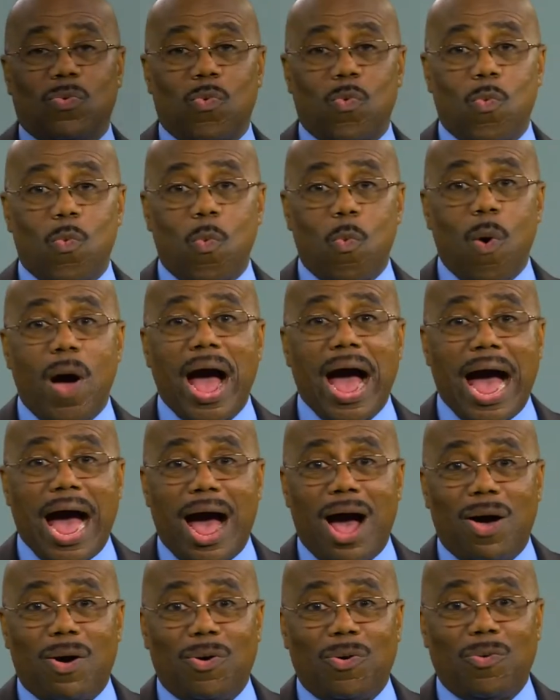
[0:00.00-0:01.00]

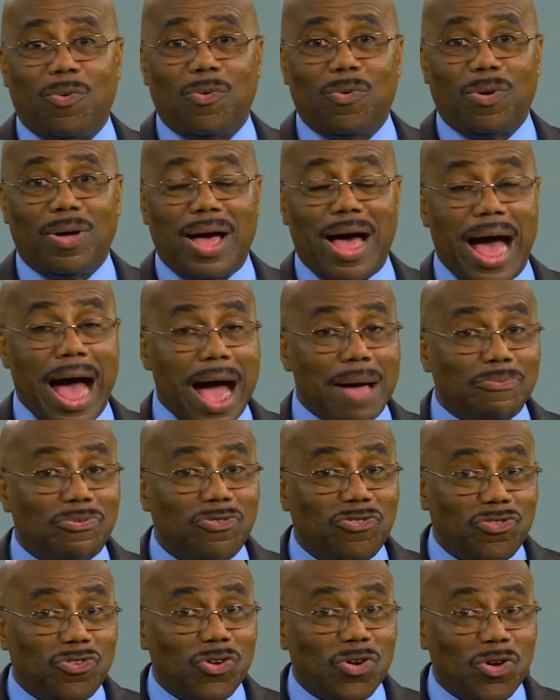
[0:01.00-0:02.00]
Wow, I'm
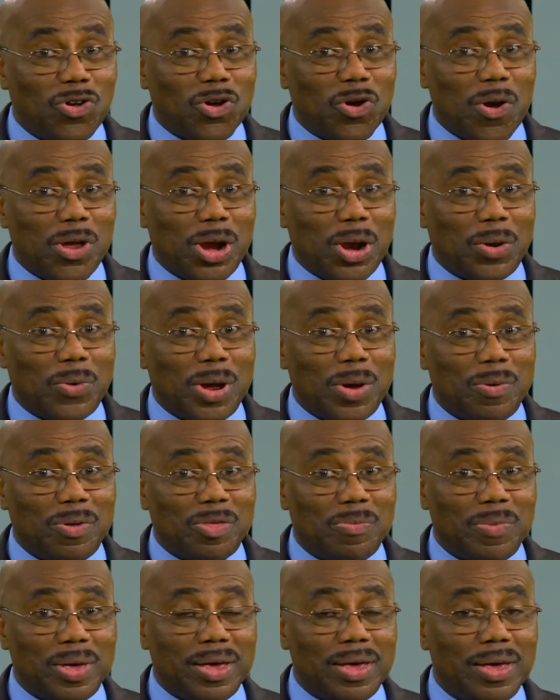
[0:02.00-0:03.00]
sure you're going to agree with
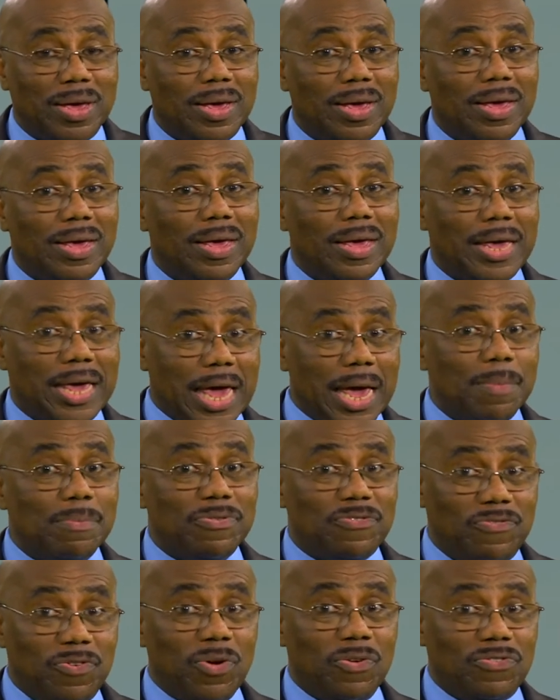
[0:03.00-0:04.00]
me. Kim's
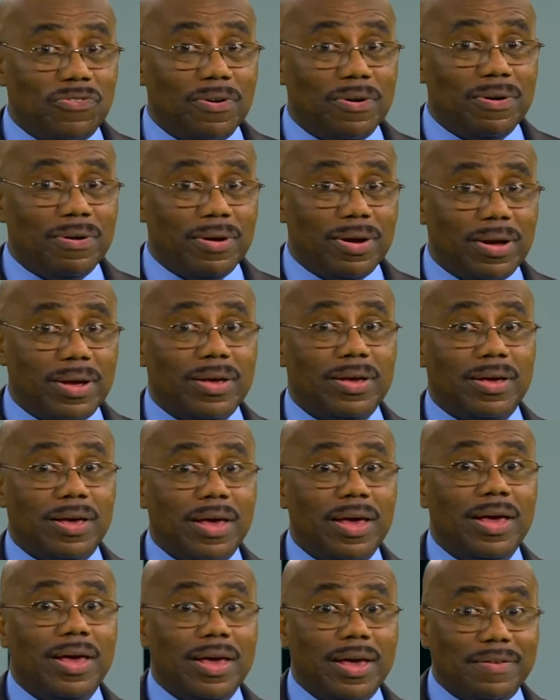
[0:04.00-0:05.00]
future
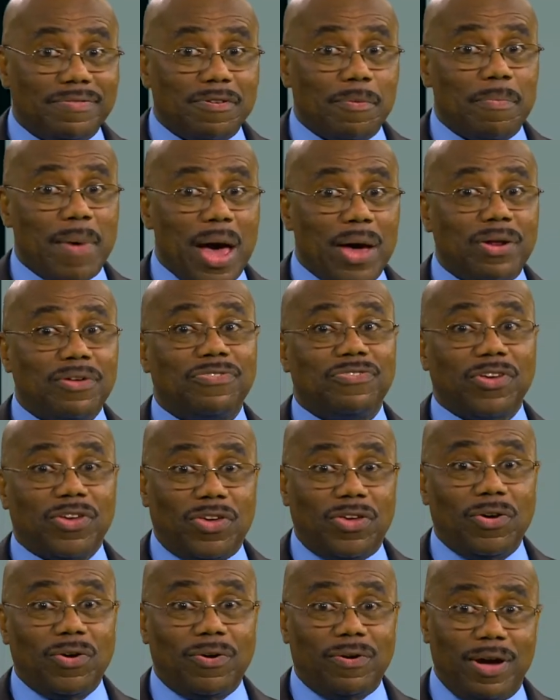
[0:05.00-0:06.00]
is about as
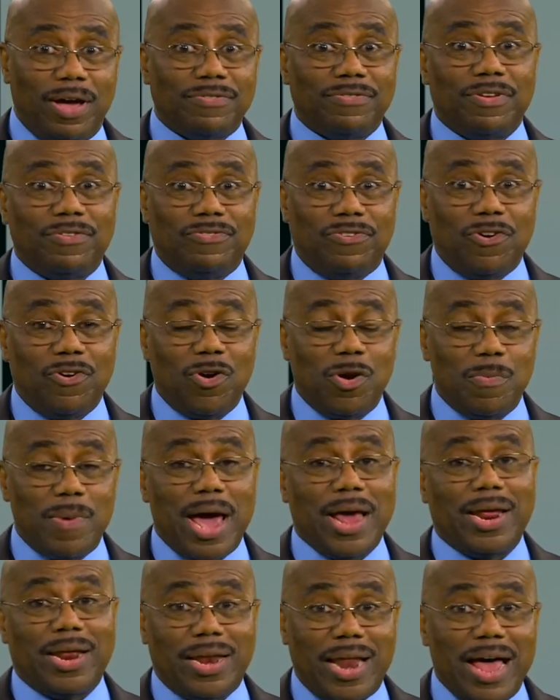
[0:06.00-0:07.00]
secure as a germ
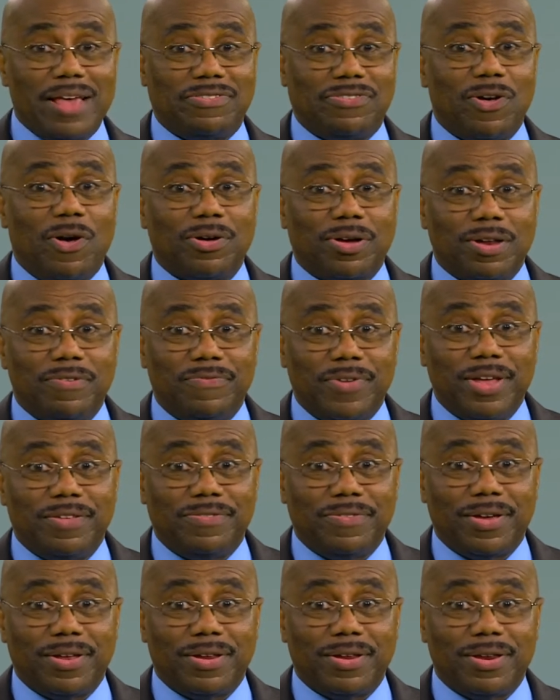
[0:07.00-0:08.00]
at a Lysol
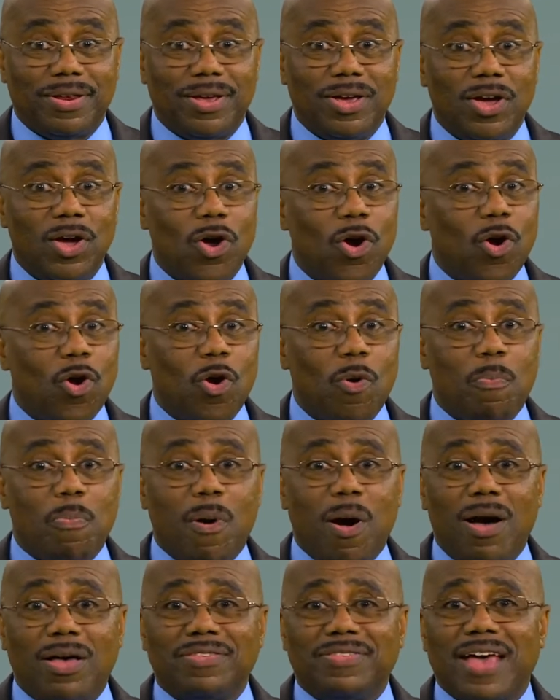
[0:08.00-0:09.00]
convention. Her
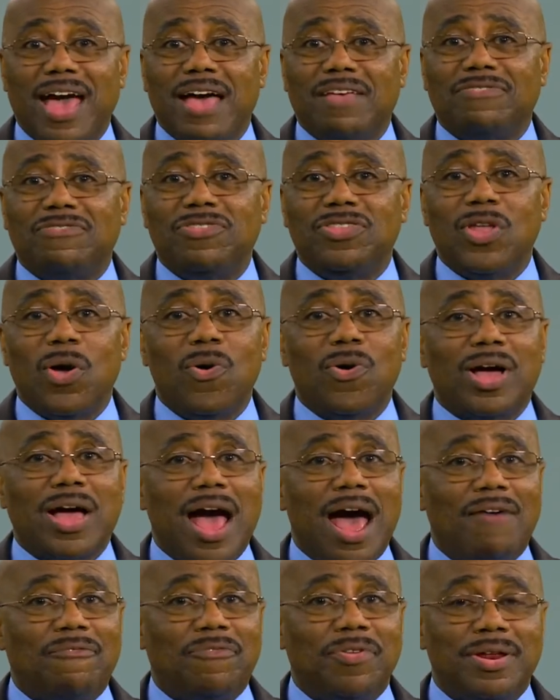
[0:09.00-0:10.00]
boss has no
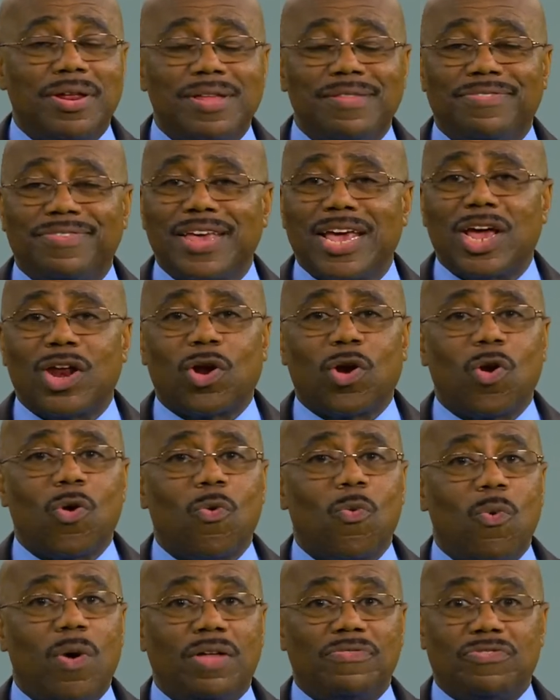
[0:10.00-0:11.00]
confidence in her
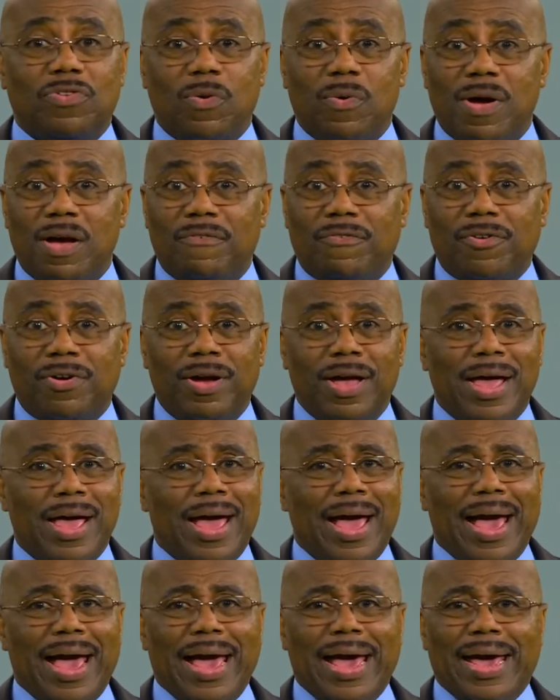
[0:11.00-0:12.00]
whatsoever,
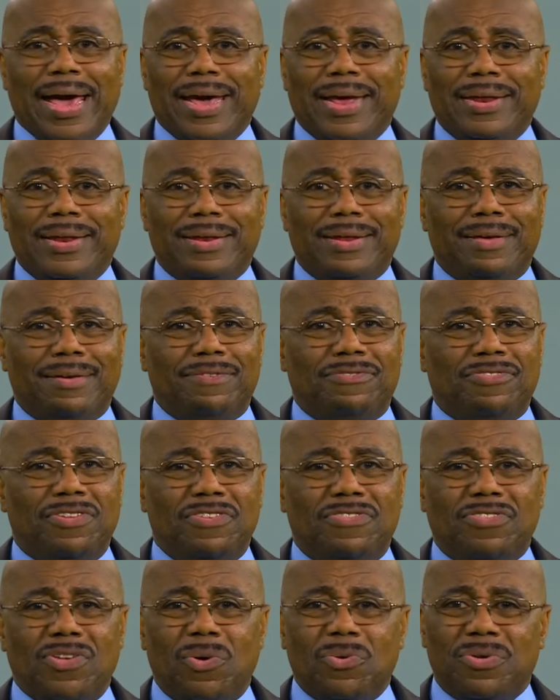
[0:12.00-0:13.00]
and
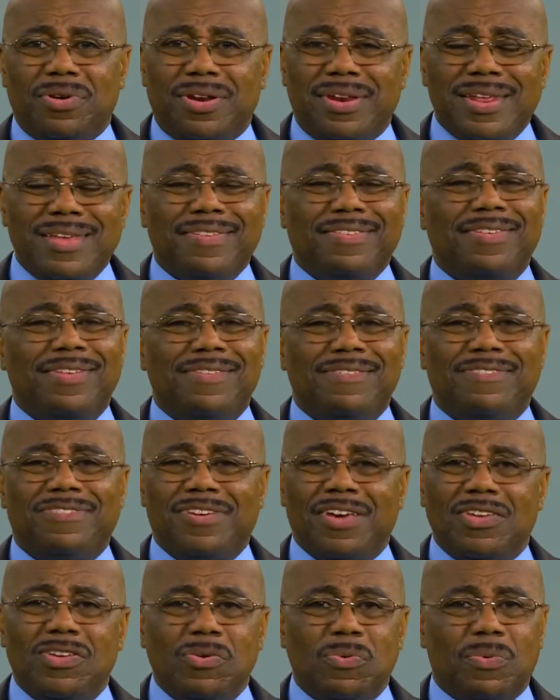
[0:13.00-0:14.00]
she's so
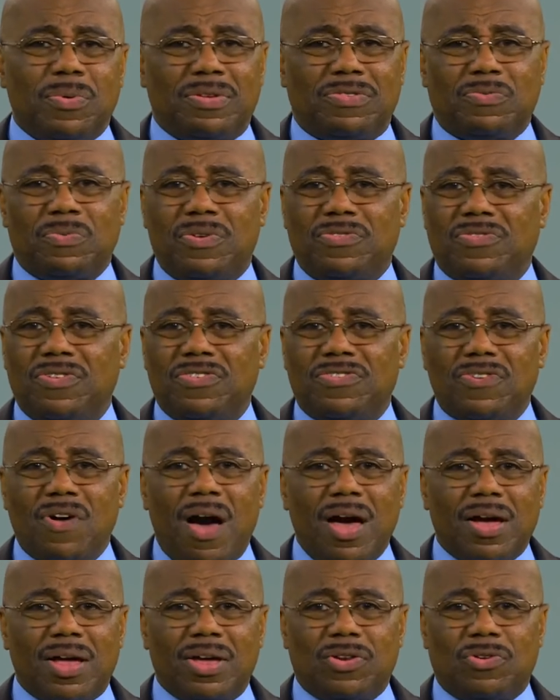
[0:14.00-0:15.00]
disingenuous when she's
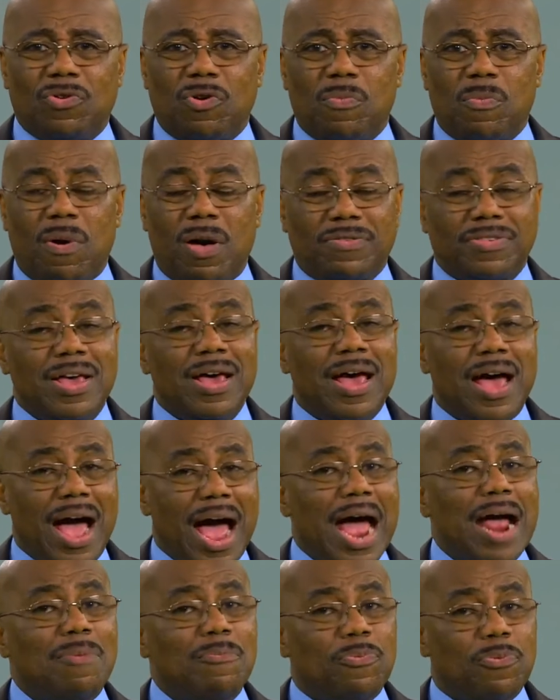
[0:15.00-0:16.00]
talking to her boss.
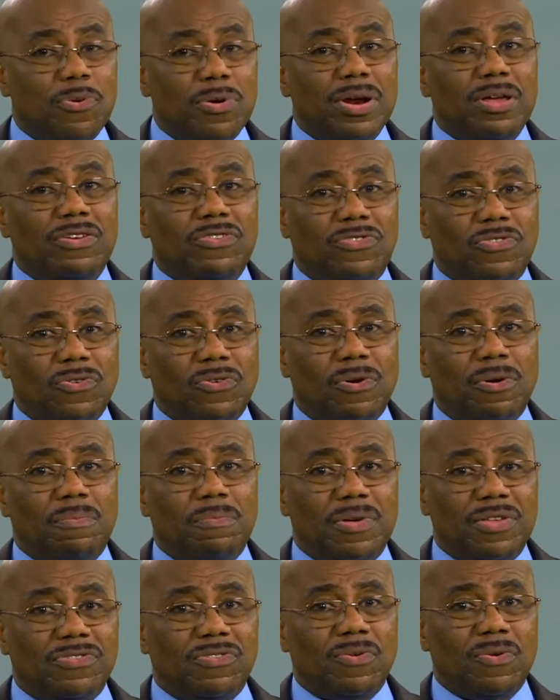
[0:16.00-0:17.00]
I'm pretty sure
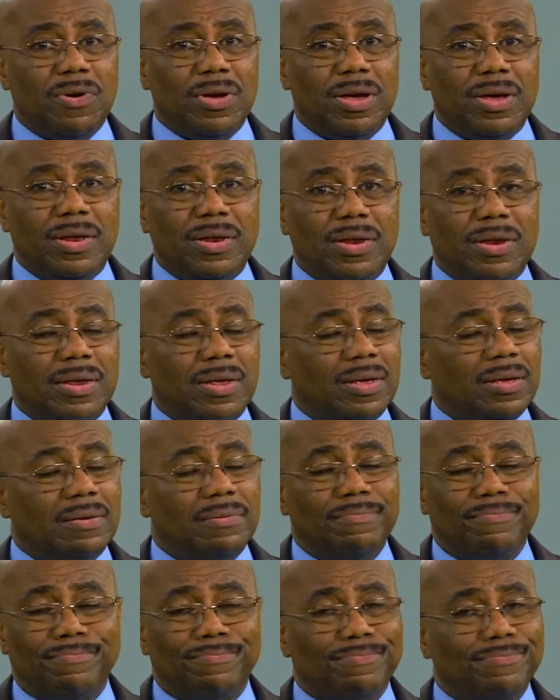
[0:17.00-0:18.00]
Ms. Green,
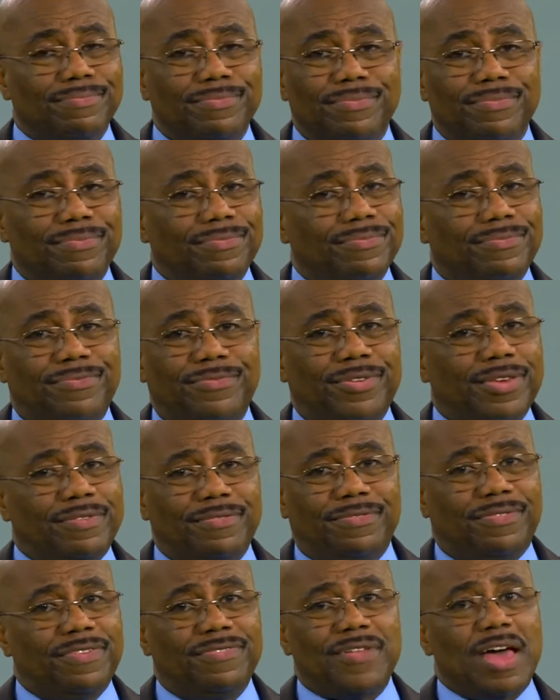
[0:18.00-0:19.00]

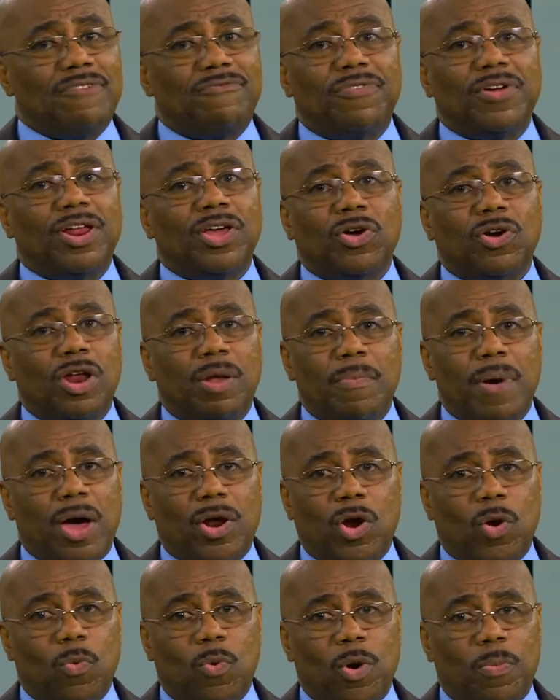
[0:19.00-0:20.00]
she's not feeling good about
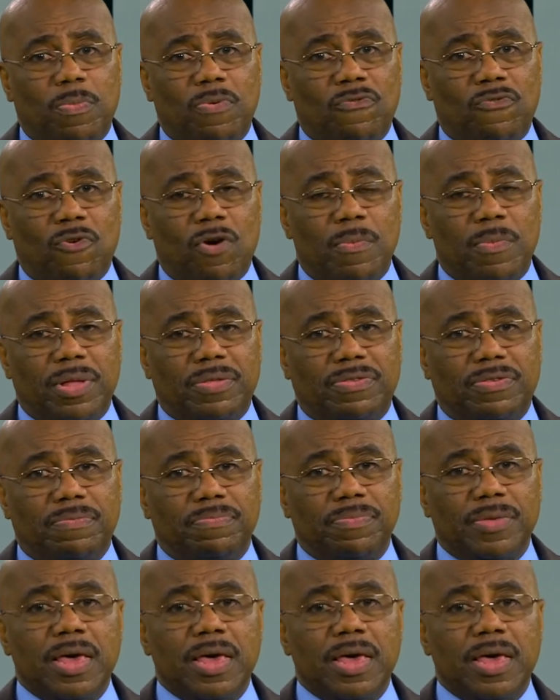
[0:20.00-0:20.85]
her work performance.